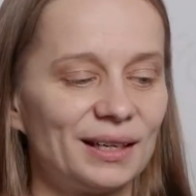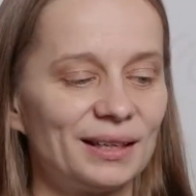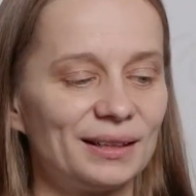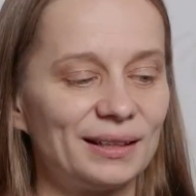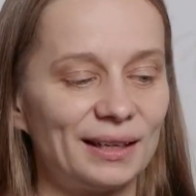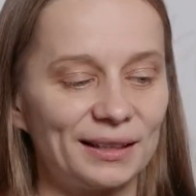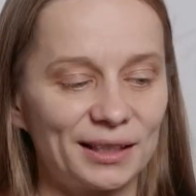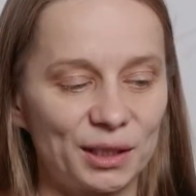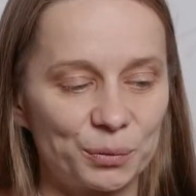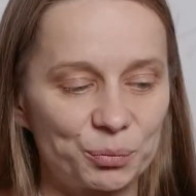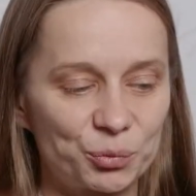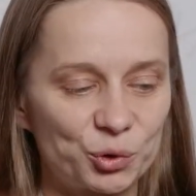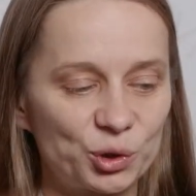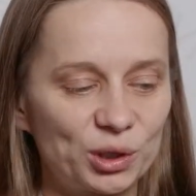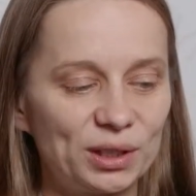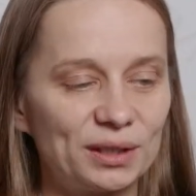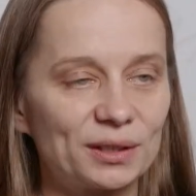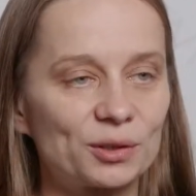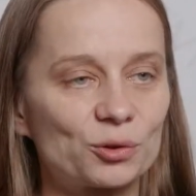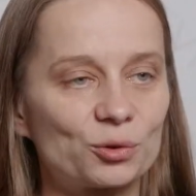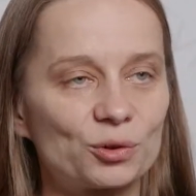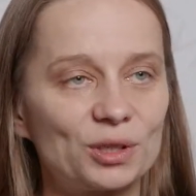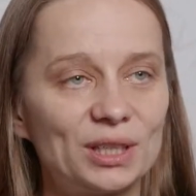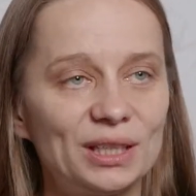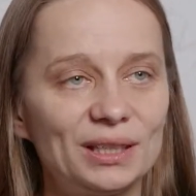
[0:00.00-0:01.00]
that are
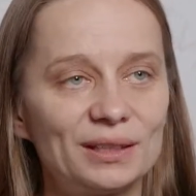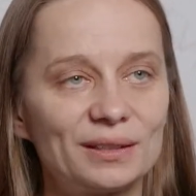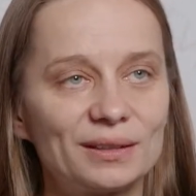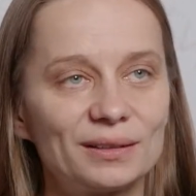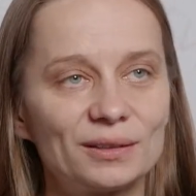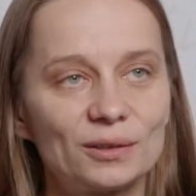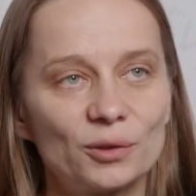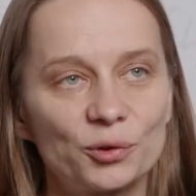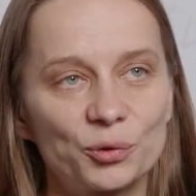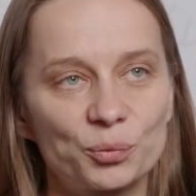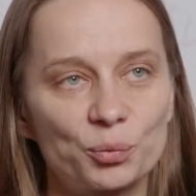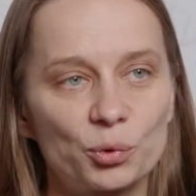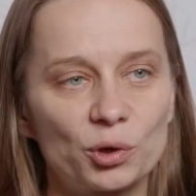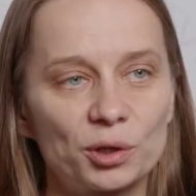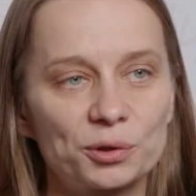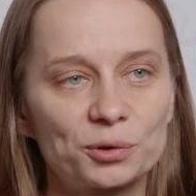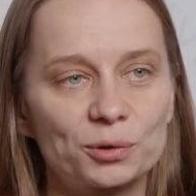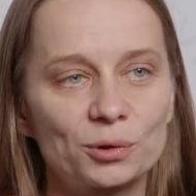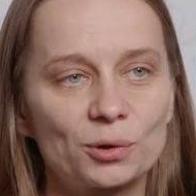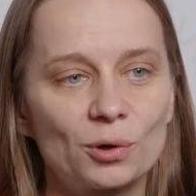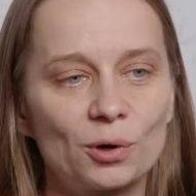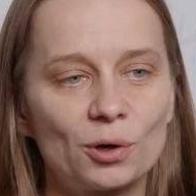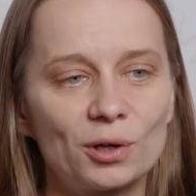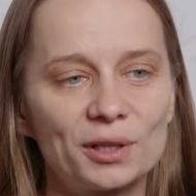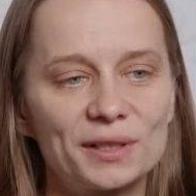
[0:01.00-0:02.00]
pre-agreed in those
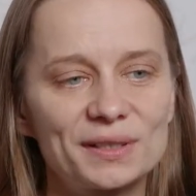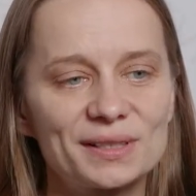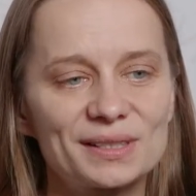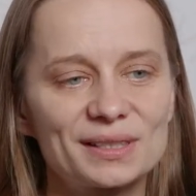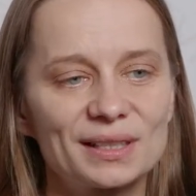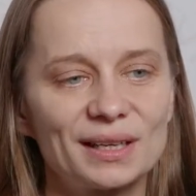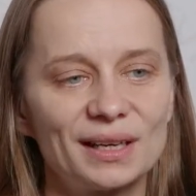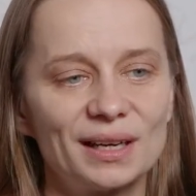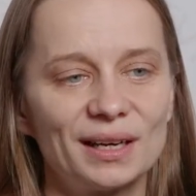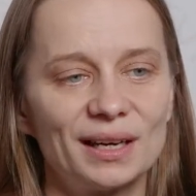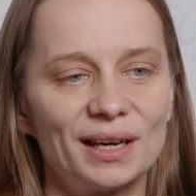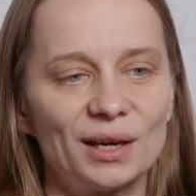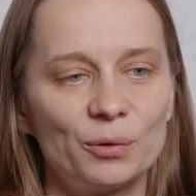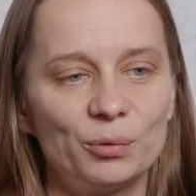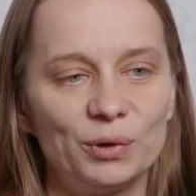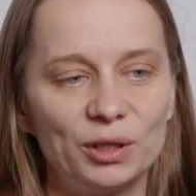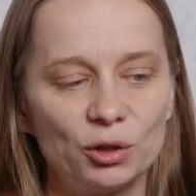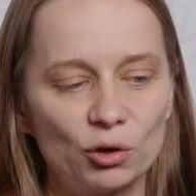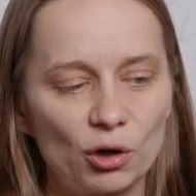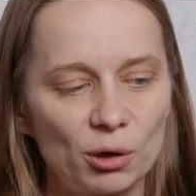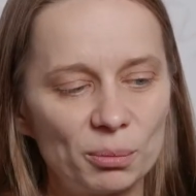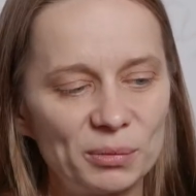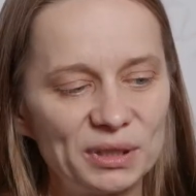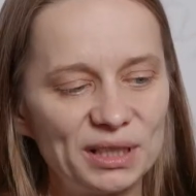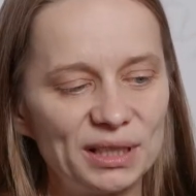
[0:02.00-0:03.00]
protocols, we
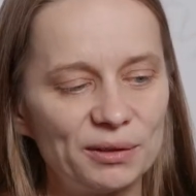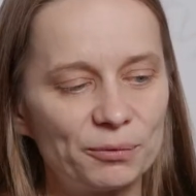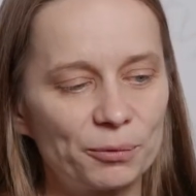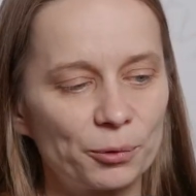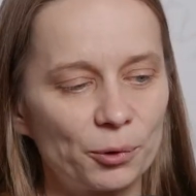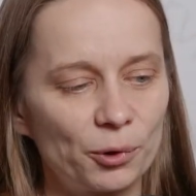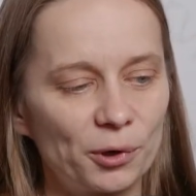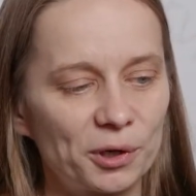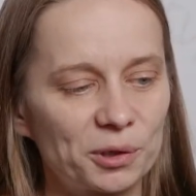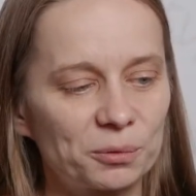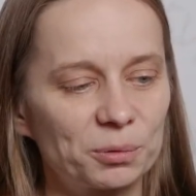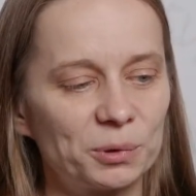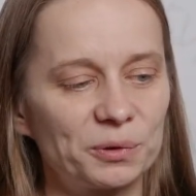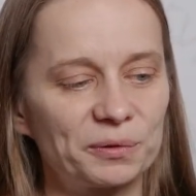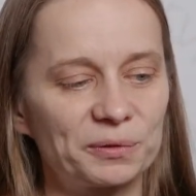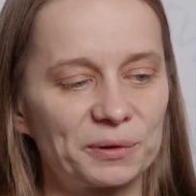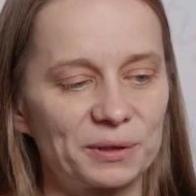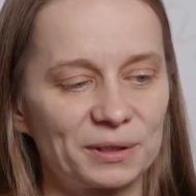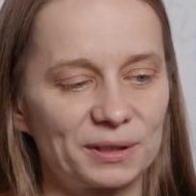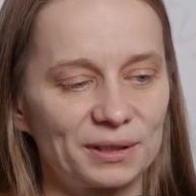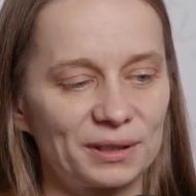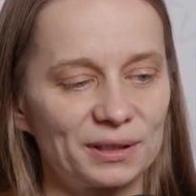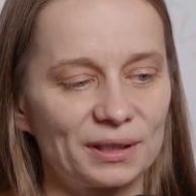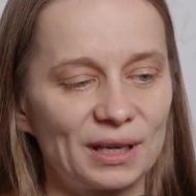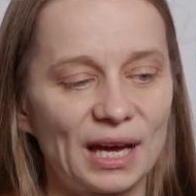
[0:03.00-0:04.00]
normally work with
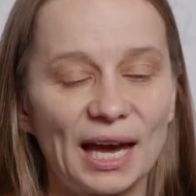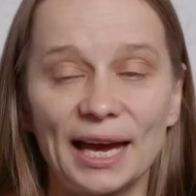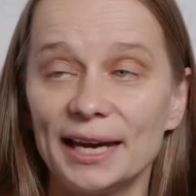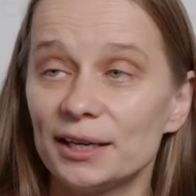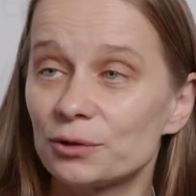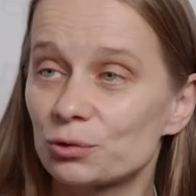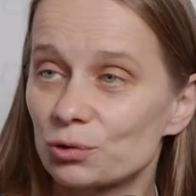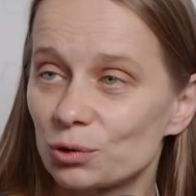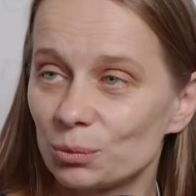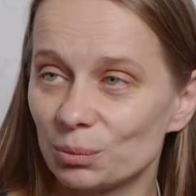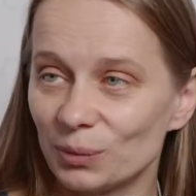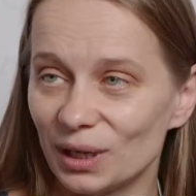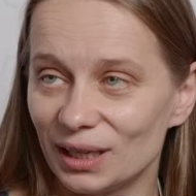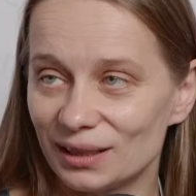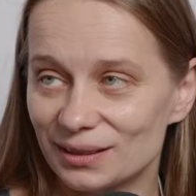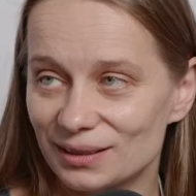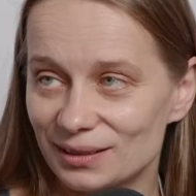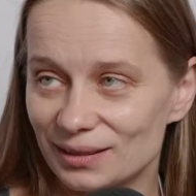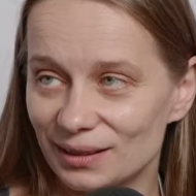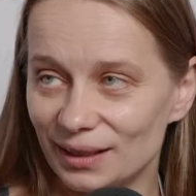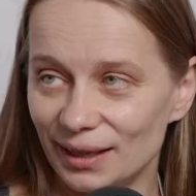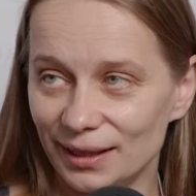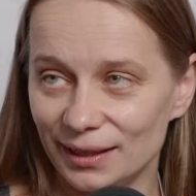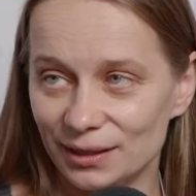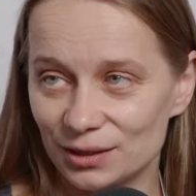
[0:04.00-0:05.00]
the
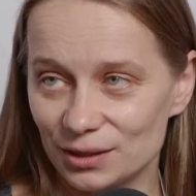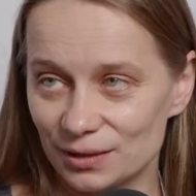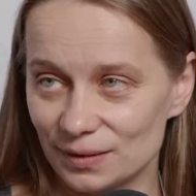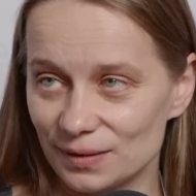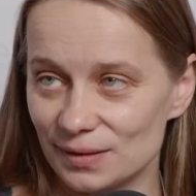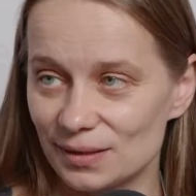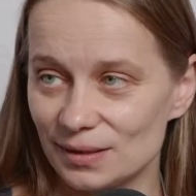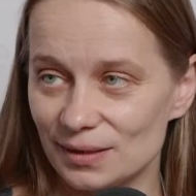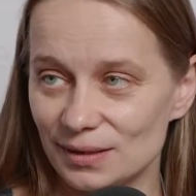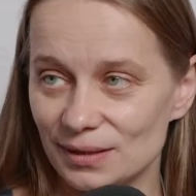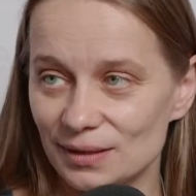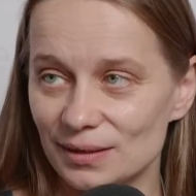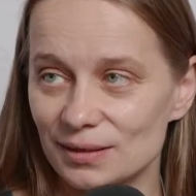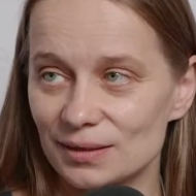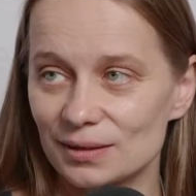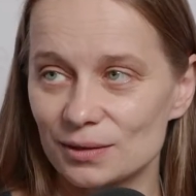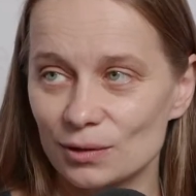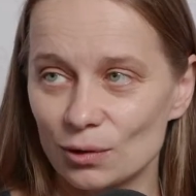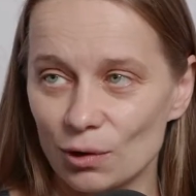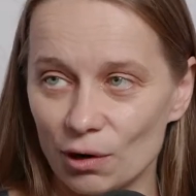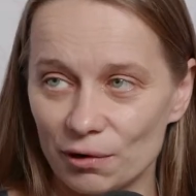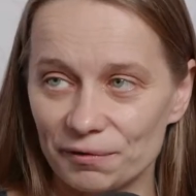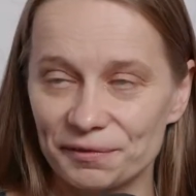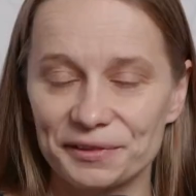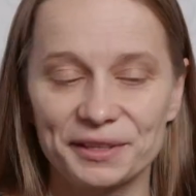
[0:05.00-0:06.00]
hydromet agencies
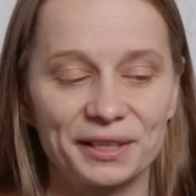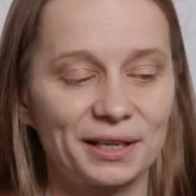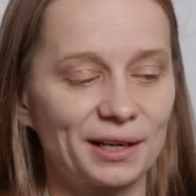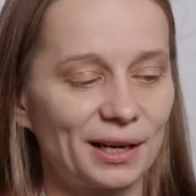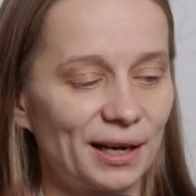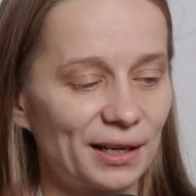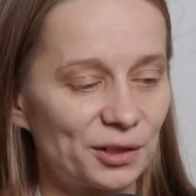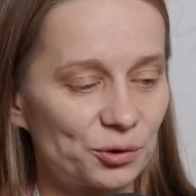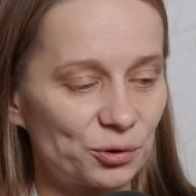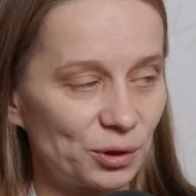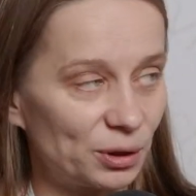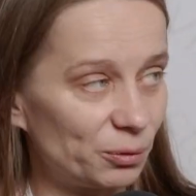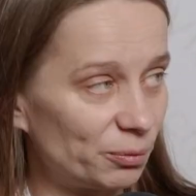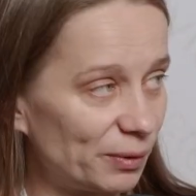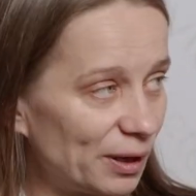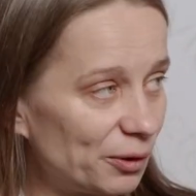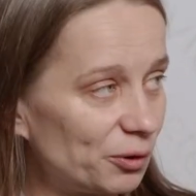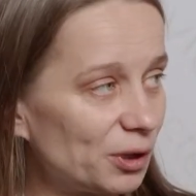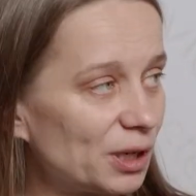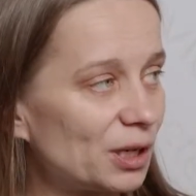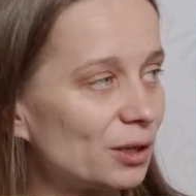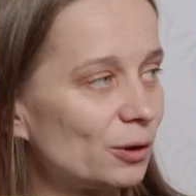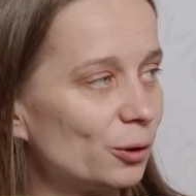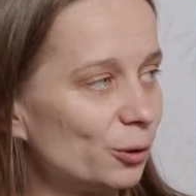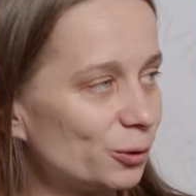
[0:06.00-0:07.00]
of the country
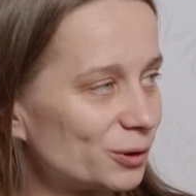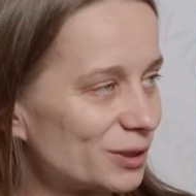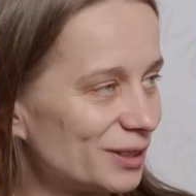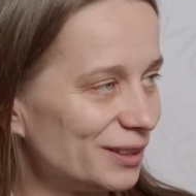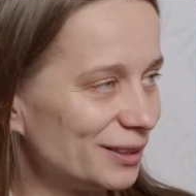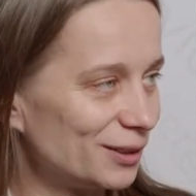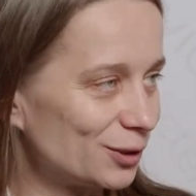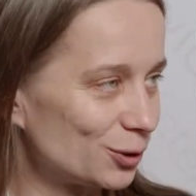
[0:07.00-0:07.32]
very closely.